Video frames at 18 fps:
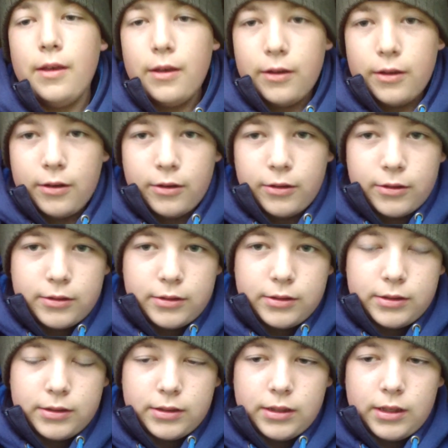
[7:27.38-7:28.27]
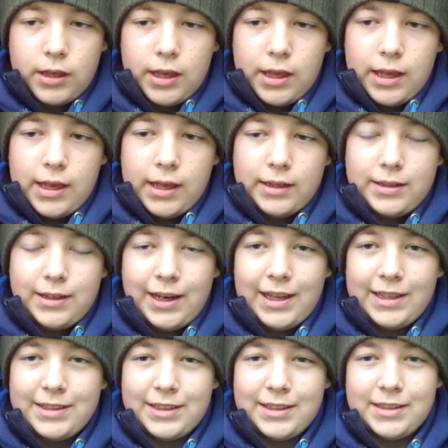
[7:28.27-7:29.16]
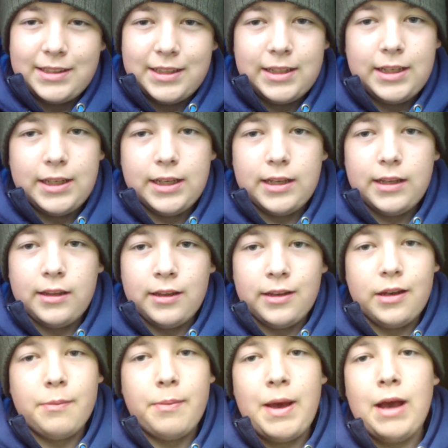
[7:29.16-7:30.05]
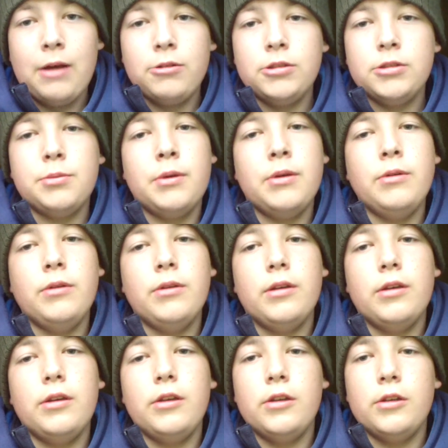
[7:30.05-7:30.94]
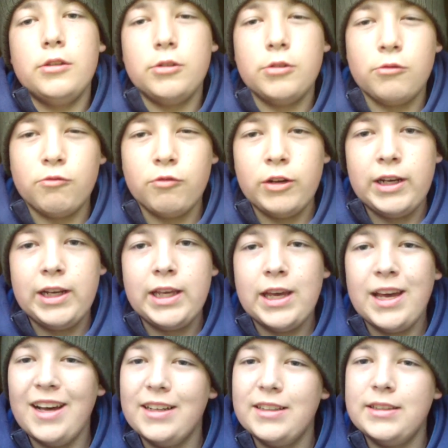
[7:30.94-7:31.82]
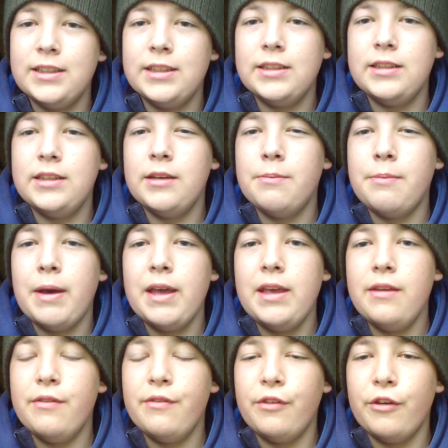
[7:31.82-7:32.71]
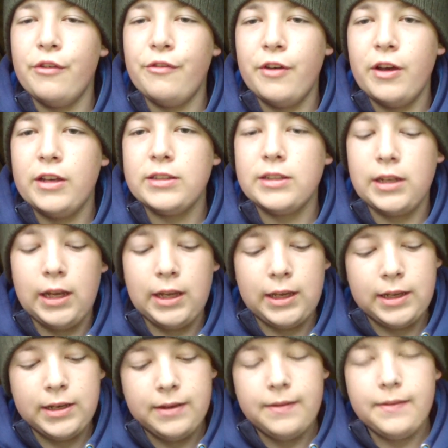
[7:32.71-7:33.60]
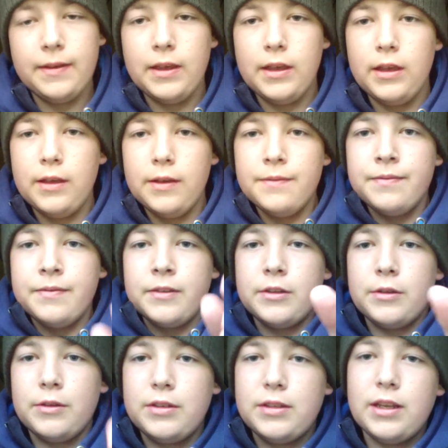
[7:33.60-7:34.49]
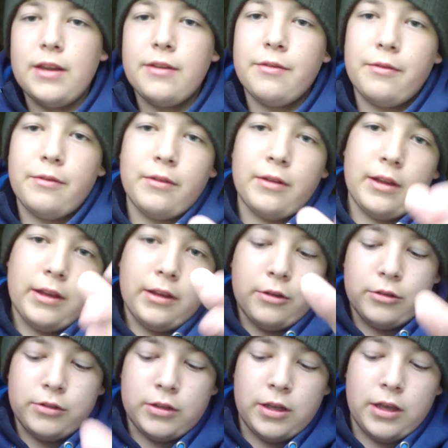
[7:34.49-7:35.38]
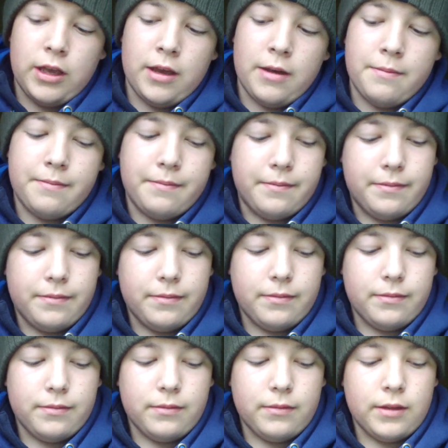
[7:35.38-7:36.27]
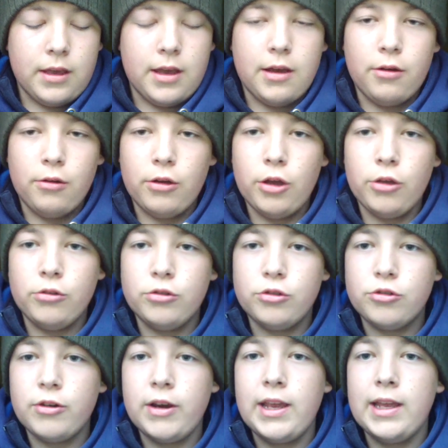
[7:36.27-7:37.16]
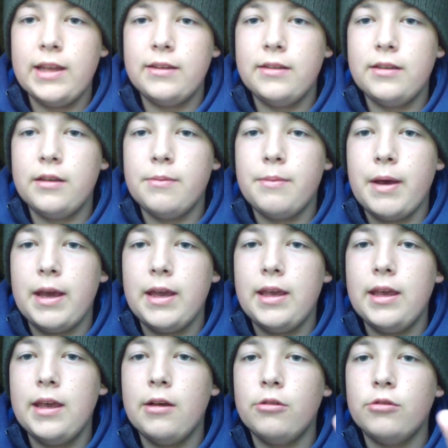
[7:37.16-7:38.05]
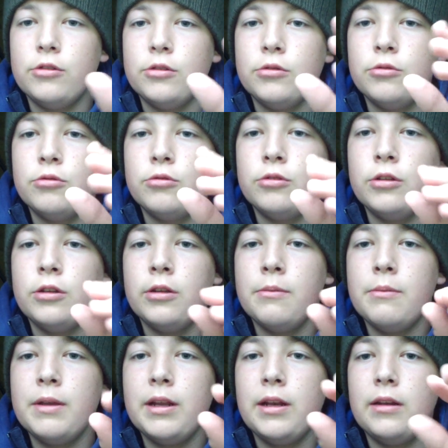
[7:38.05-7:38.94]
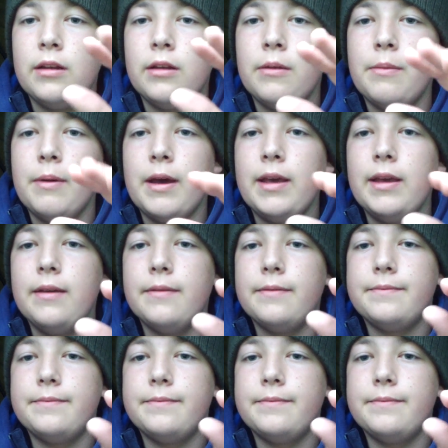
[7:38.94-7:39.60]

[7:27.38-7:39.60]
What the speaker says: because it's less acidic than the power smoke, so it really cuts into your bait for your first glugging. So instead of, because they it'll go straight into your bait, it'll do all the middle of the bait